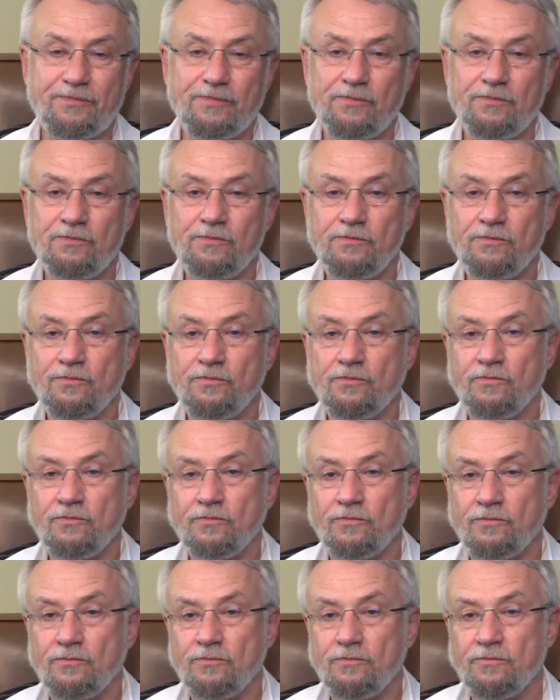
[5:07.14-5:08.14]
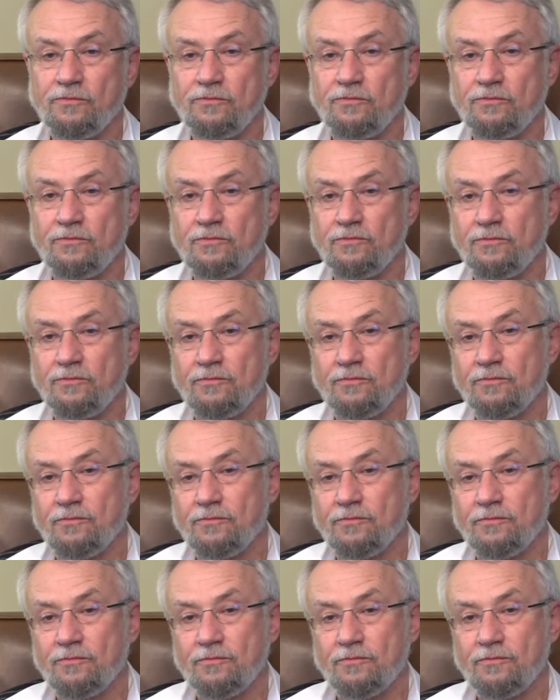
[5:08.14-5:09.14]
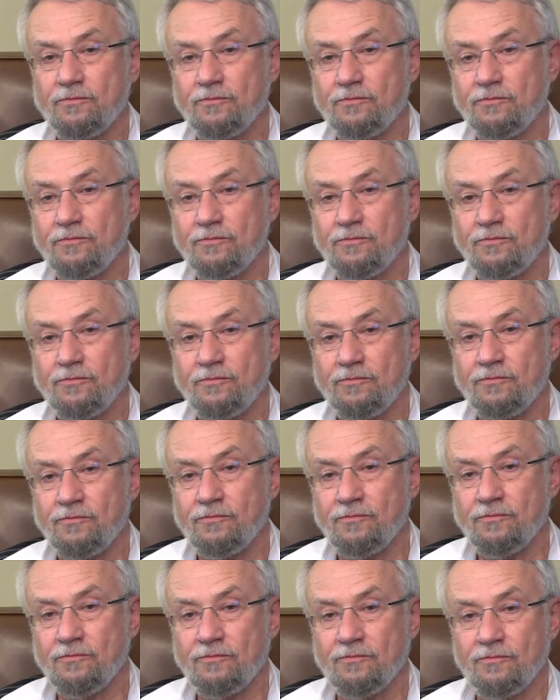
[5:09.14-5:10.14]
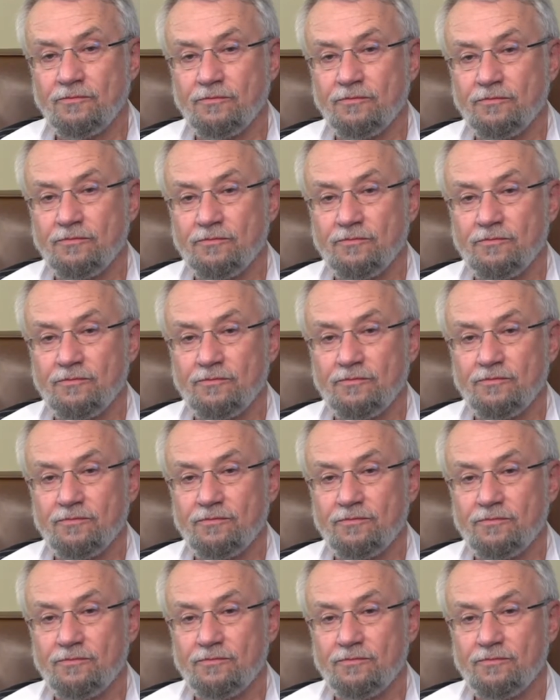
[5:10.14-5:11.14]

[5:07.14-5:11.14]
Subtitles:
Nobody speaks.